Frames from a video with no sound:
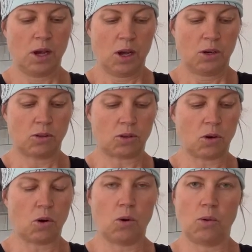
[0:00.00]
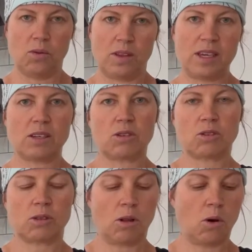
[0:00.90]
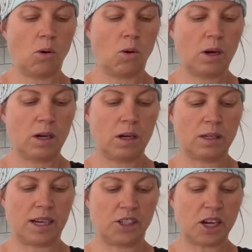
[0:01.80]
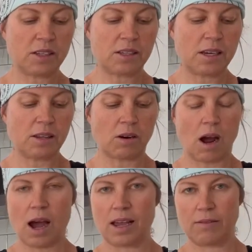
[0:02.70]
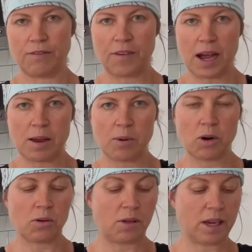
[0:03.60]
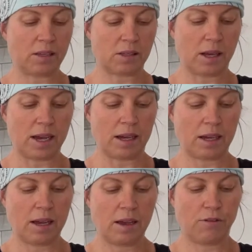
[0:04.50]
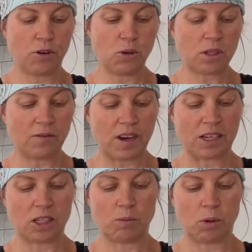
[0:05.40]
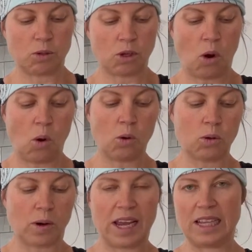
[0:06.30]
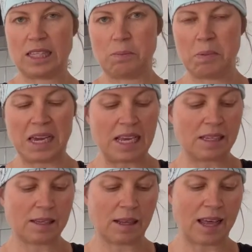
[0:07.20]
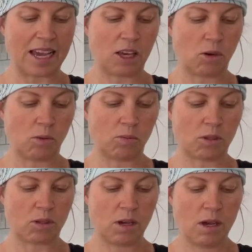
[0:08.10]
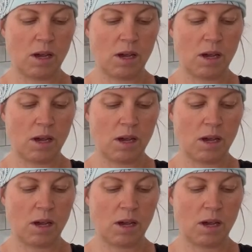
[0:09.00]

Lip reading: So these are slow digesting, they're high in fiber, things like fruits and vegetables, whole grains, beans, legumes.